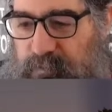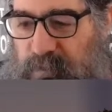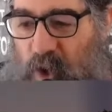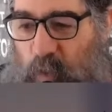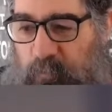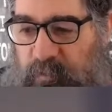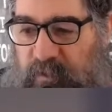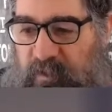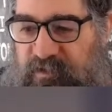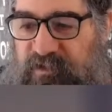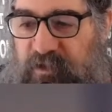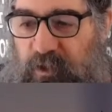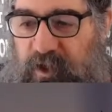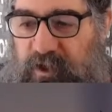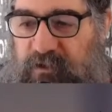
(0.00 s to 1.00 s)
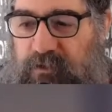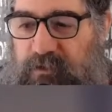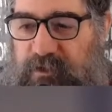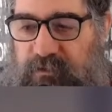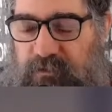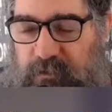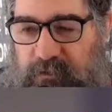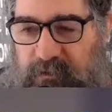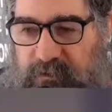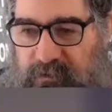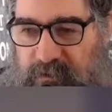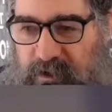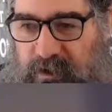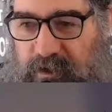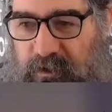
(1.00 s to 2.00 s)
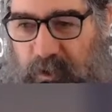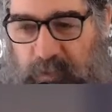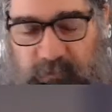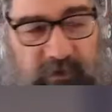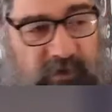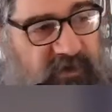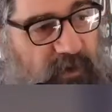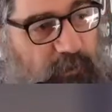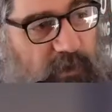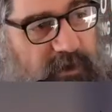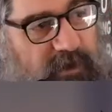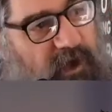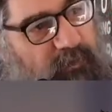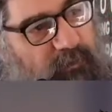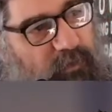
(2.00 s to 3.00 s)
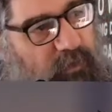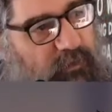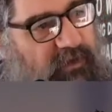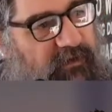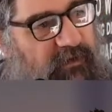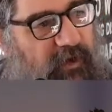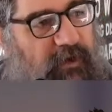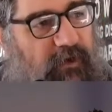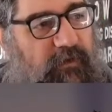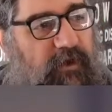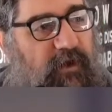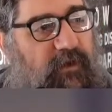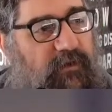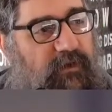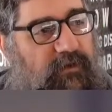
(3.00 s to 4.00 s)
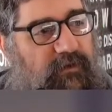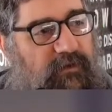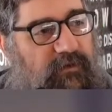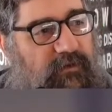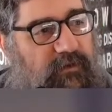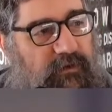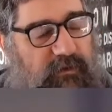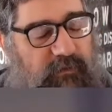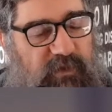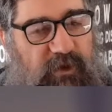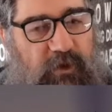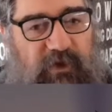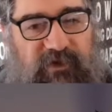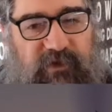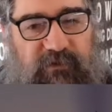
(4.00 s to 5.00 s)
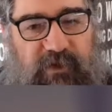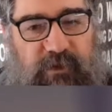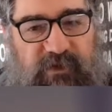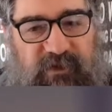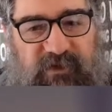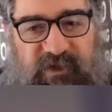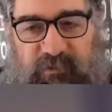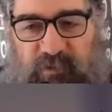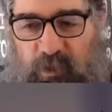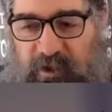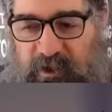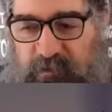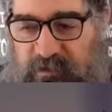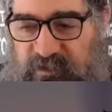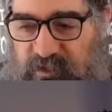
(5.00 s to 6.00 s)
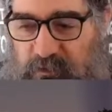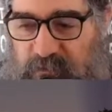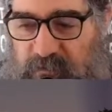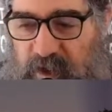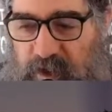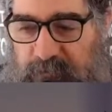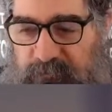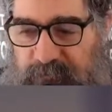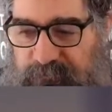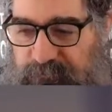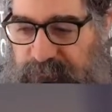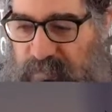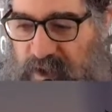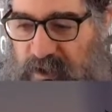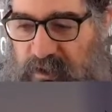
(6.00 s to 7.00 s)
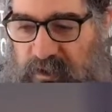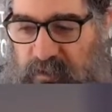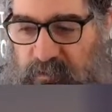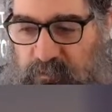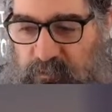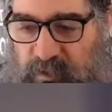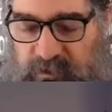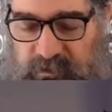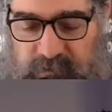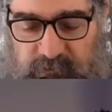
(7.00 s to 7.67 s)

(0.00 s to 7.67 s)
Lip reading: hopefully that's not actually true, and hopefully someone can put me straight on that, because it'd be nice if there was a simple way to resolve that. But